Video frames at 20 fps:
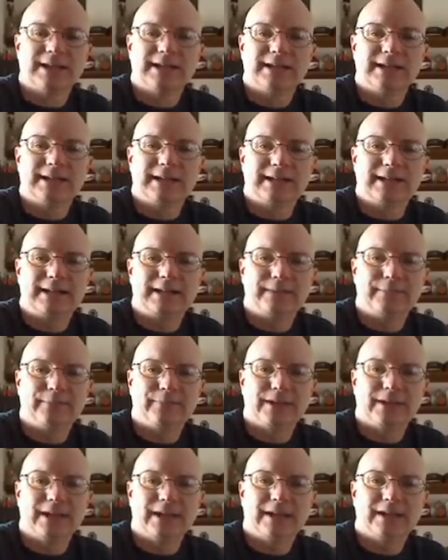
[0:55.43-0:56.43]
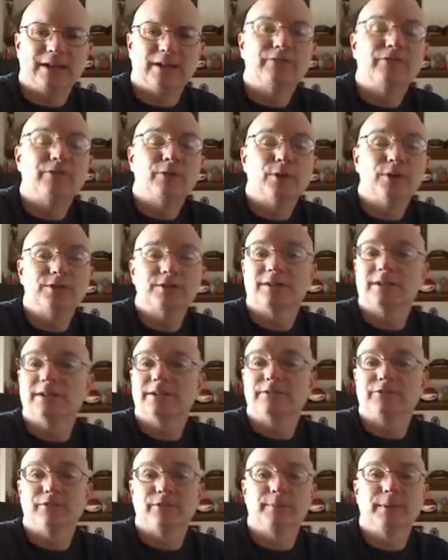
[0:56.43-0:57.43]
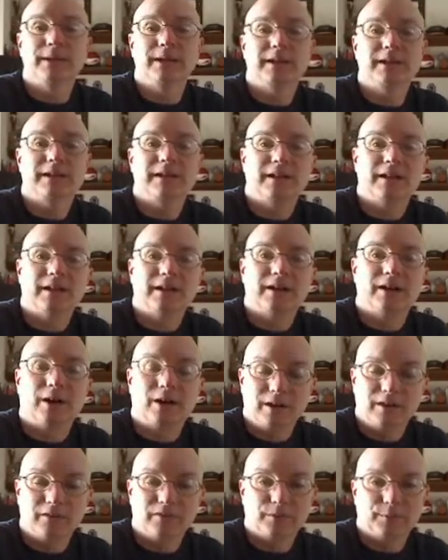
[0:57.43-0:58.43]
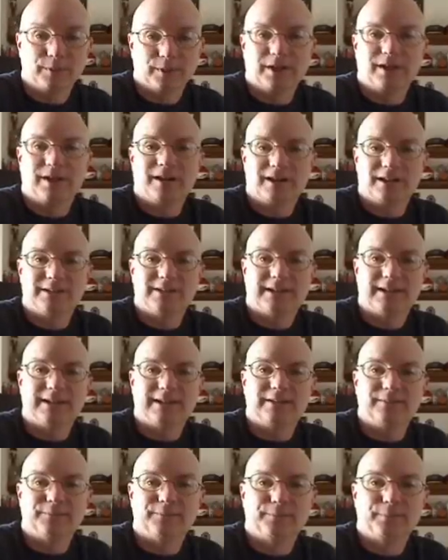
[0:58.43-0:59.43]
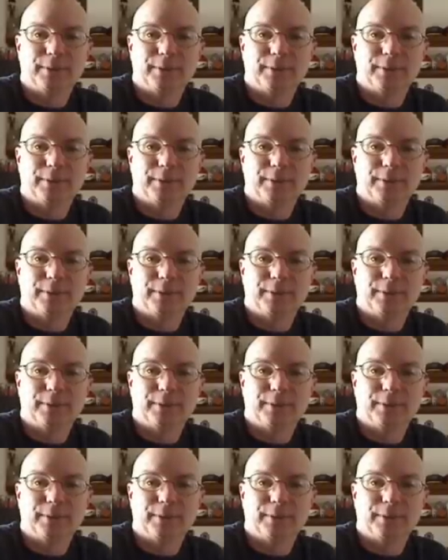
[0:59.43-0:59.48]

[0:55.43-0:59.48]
And unfortunately for me, all of them are gone now.